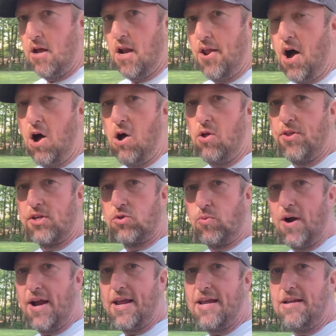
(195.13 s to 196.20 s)
And all this
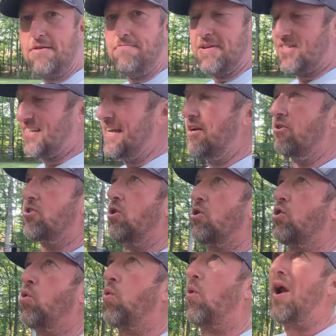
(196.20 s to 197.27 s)
rain, mosquitoes are
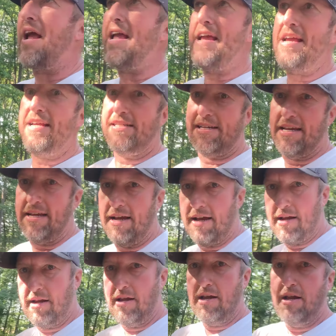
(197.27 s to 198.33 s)
crazy.
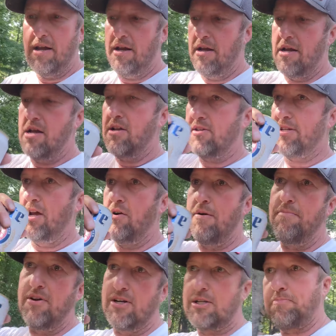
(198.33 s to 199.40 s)
So
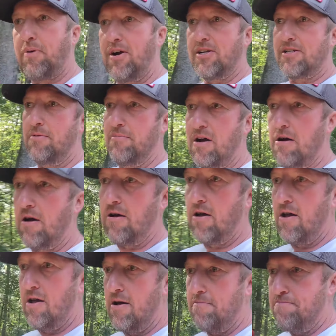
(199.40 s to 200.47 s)
I'm gonna spray some
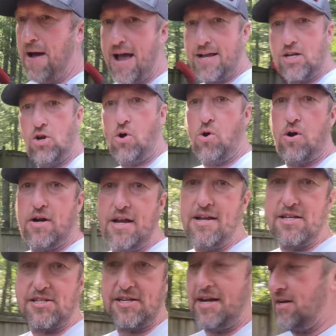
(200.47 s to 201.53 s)
backyard
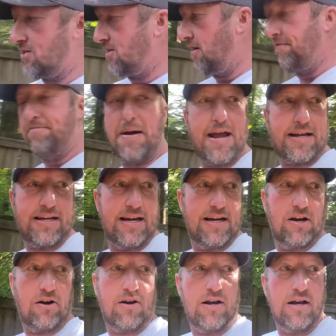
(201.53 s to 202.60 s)
insect stuff back
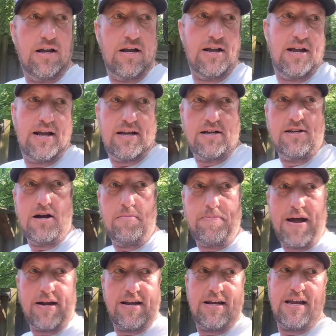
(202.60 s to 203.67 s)
here. Dump
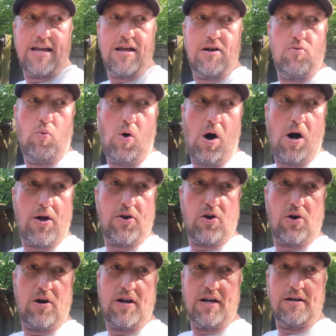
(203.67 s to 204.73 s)
out any
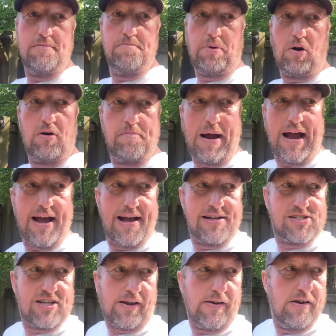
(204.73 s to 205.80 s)
water and burr
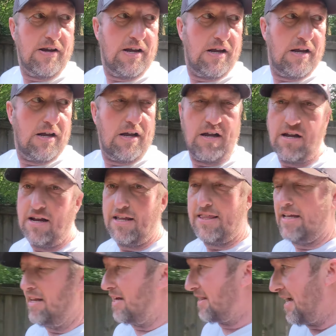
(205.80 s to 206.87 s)
bass,
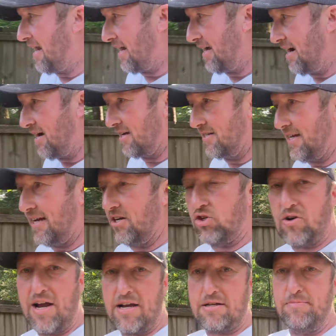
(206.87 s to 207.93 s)
anything like that I got, because that
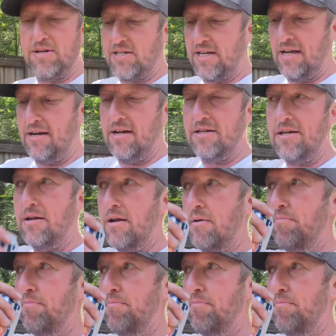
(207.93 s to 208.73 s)
attracts mosquitoes.